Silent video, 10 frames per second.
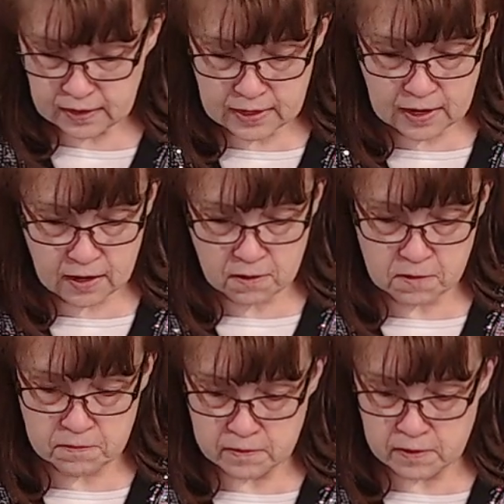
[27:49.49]

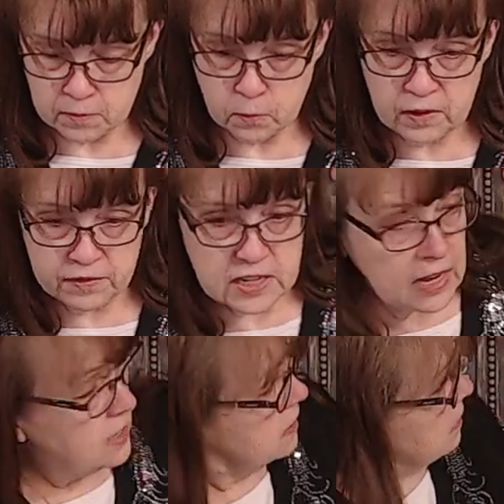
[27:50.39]
Now, we've
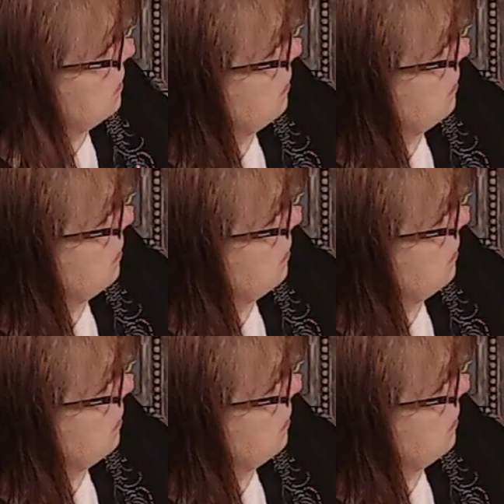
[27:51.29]
done